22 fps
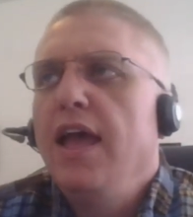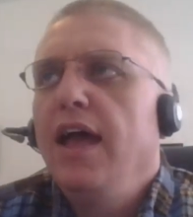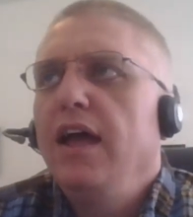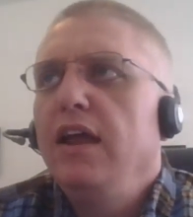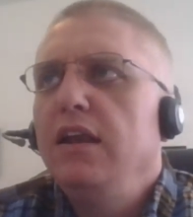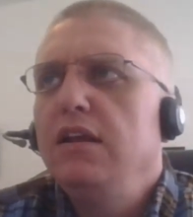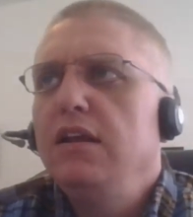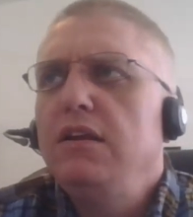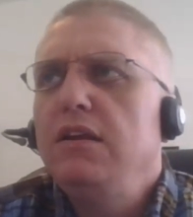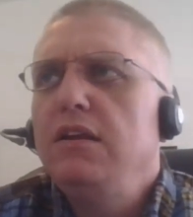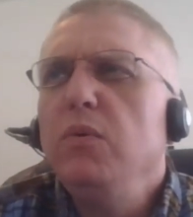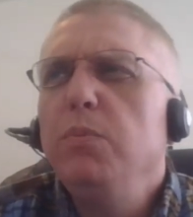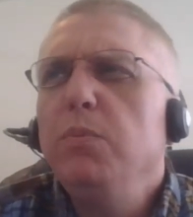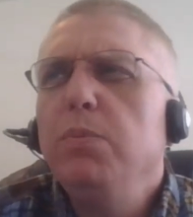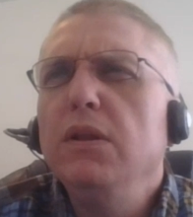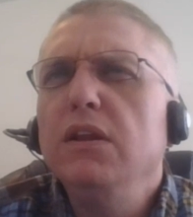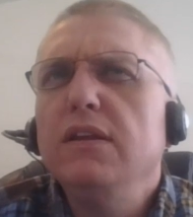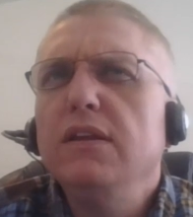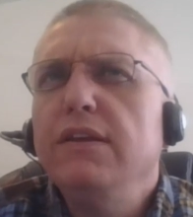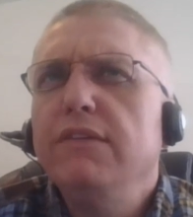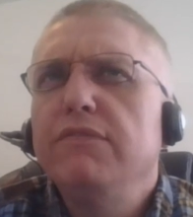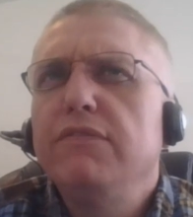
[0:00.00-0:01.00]
And I do
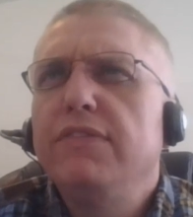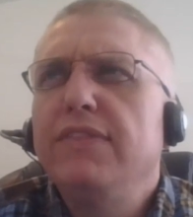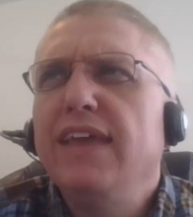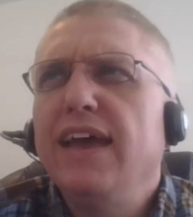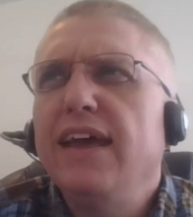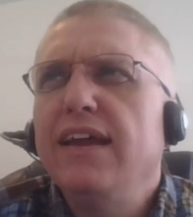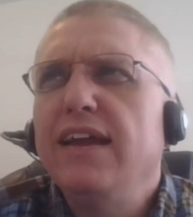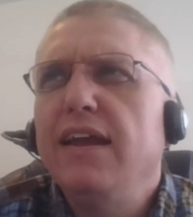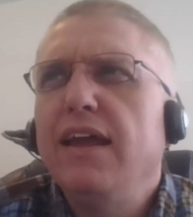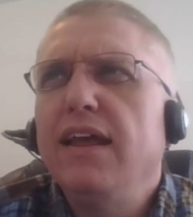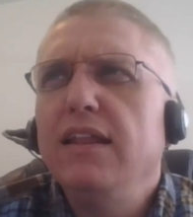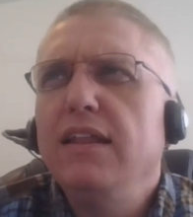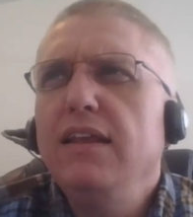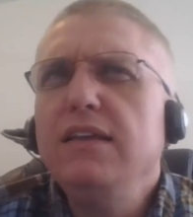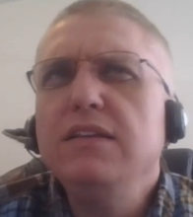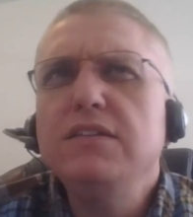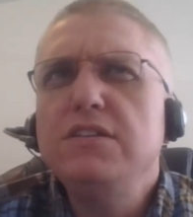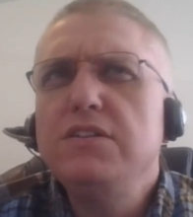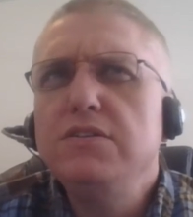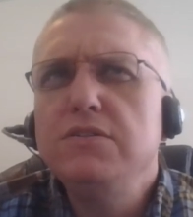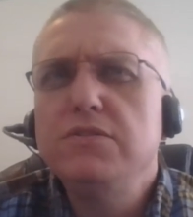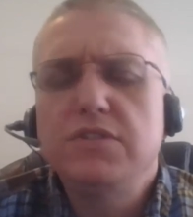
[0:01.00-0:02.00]
believe that at
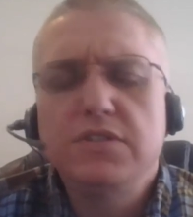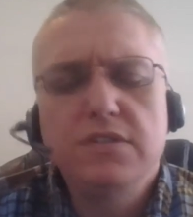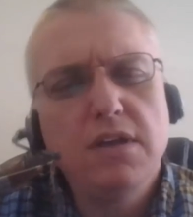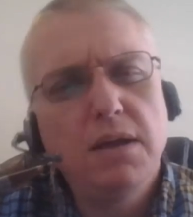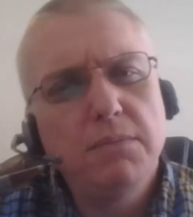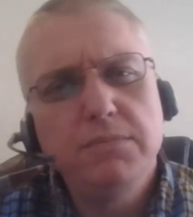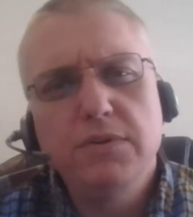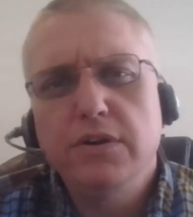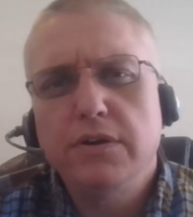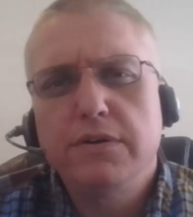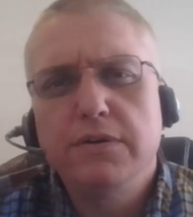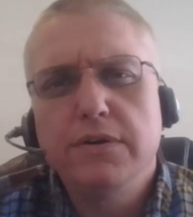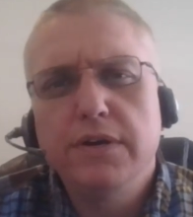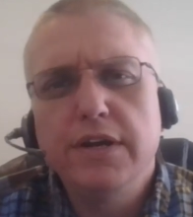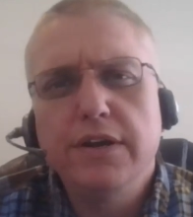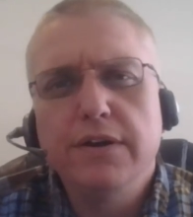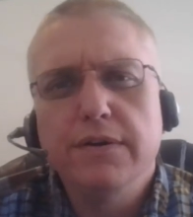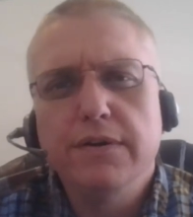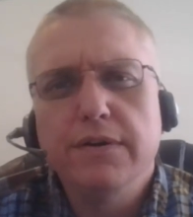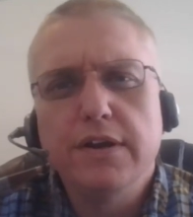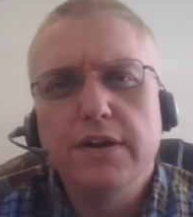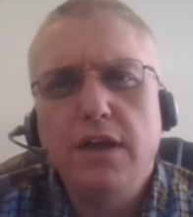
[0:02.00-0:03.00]
least to some
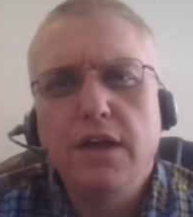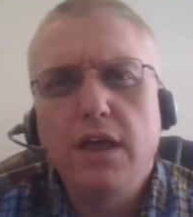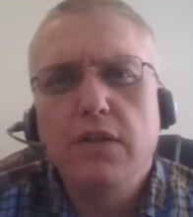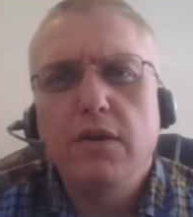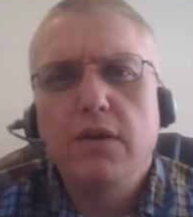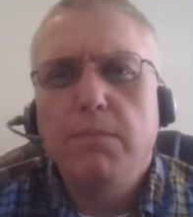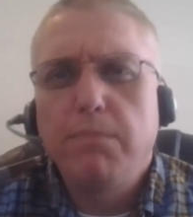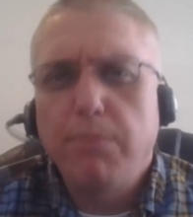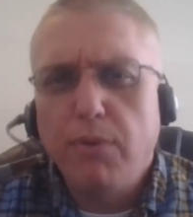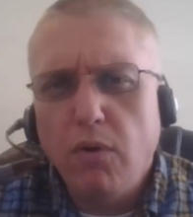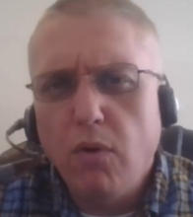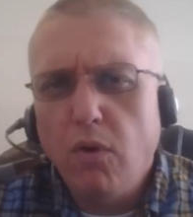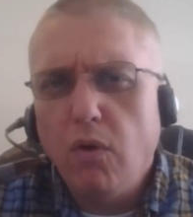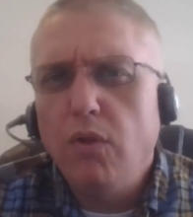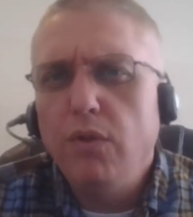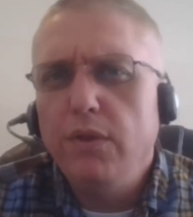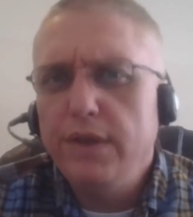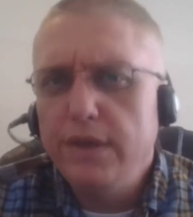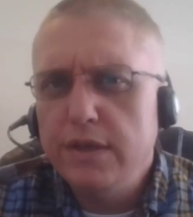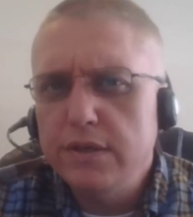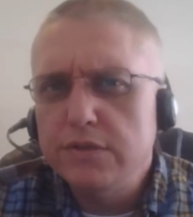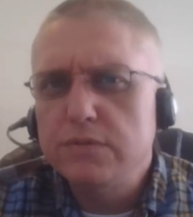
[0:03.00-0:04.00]
degree or another,
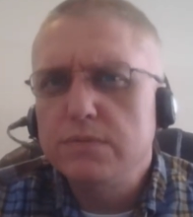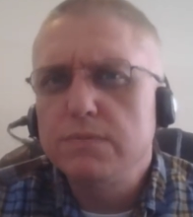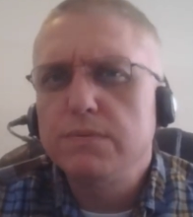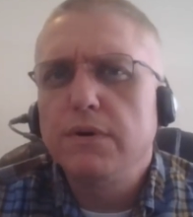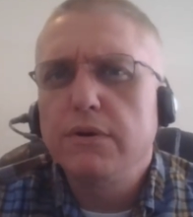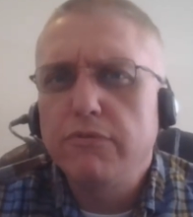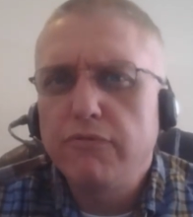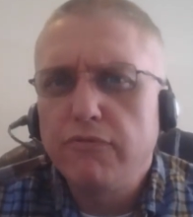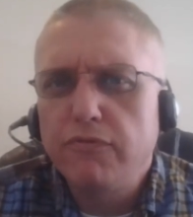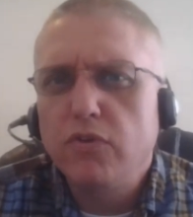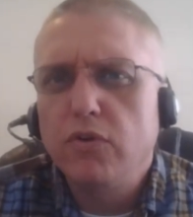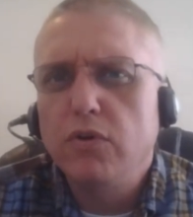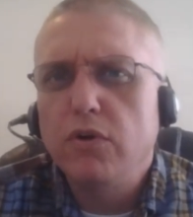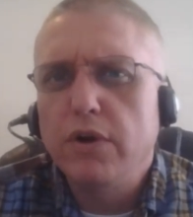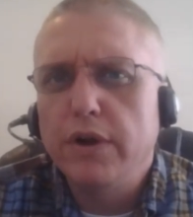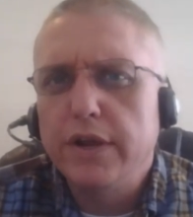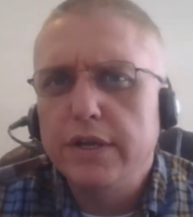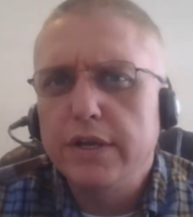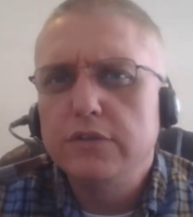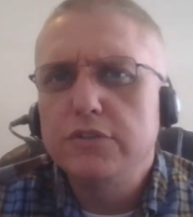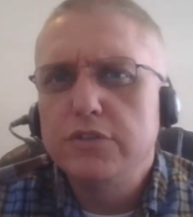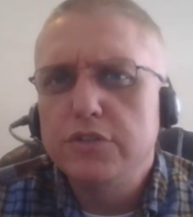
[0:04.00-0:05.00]
Paul is
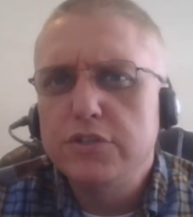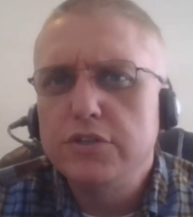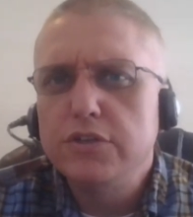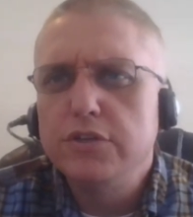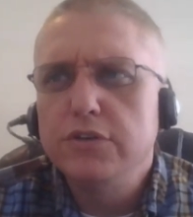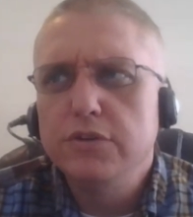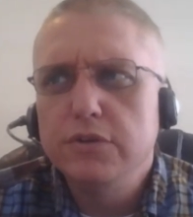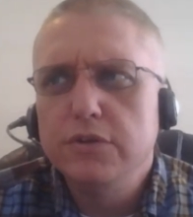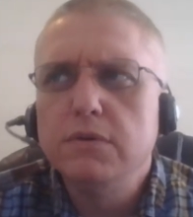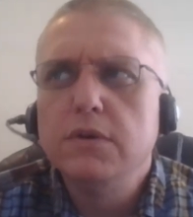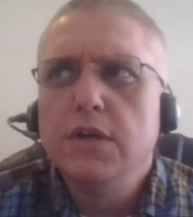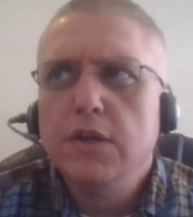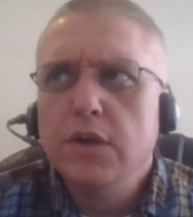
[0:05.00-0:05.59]
referring to